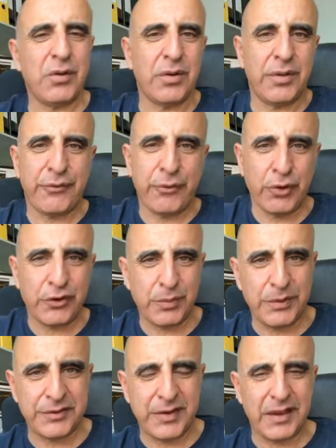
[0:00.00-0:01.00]
all the foolish
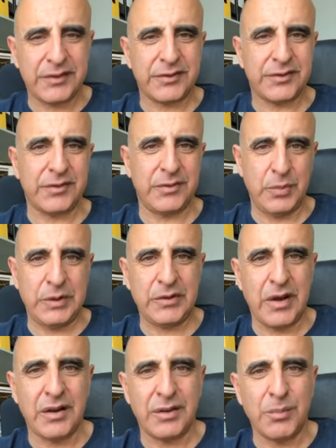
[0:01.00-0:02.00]
mistakes which
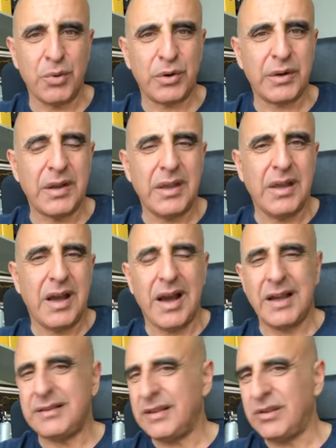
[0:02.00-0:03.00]
are in the book.
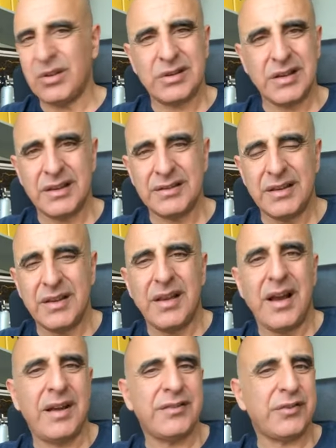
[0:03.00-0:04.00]
I did not learn.
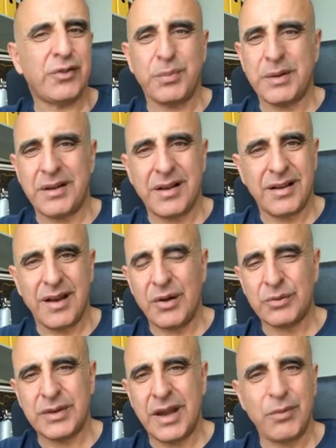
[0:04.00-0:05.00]
I just opened an
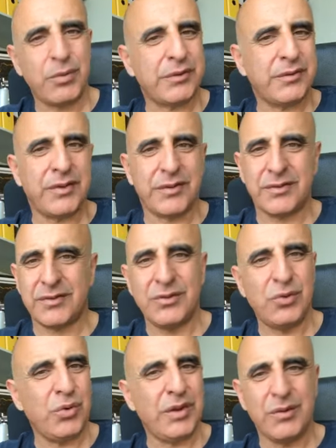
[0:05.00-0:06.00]
account. I was just
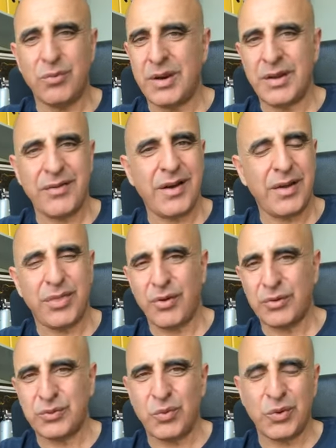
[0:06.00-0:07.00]
doing whatever I
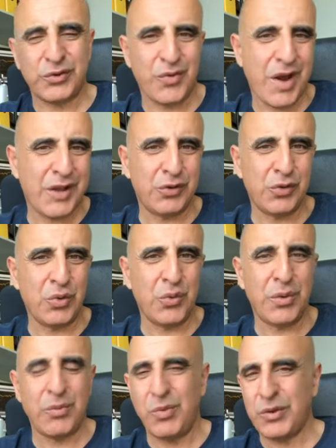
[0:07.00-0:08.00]
thought was right to do,
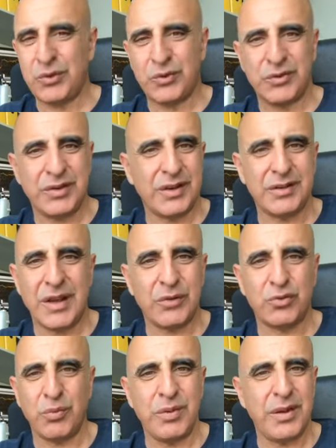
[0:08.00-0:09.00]
which turned
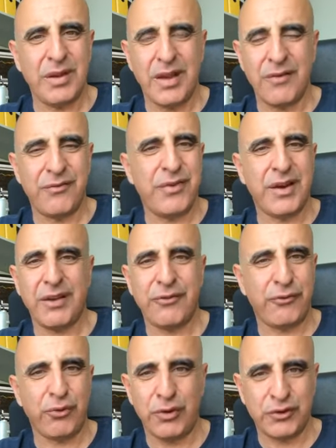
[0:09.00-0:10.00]
out to be a very
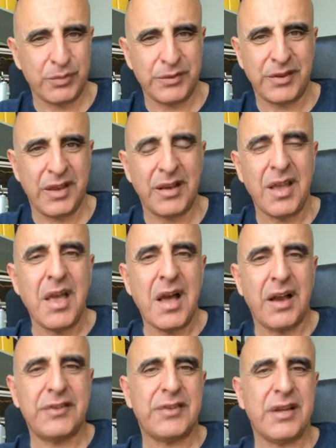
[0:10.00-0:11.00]
foolish mistake.
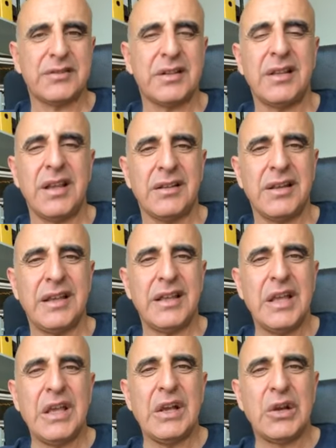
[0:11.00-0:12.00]
I started learning
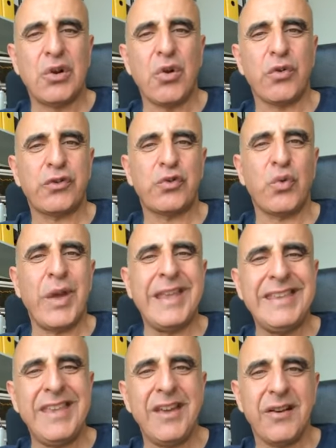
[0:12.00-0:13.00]
close to a
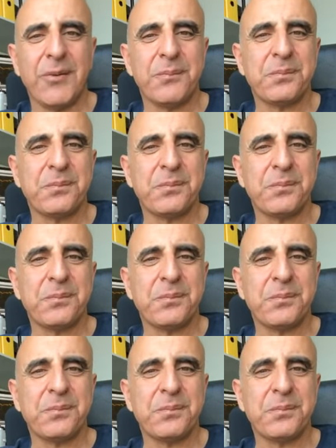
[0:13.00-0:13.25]
year